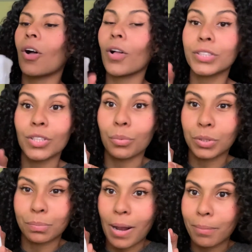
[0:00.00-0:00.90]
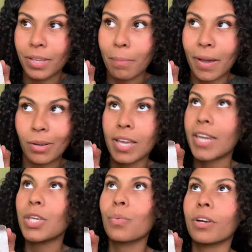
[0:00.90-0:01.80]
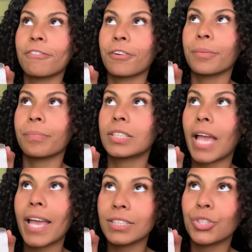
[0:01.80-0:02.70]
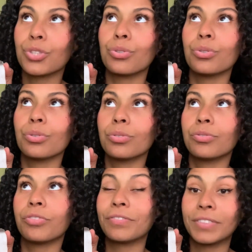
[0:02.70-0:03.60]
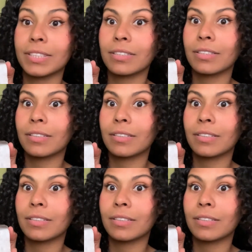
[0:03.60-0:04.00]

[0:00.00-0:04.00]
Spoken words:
also was probably about anywhere from 10 to 15.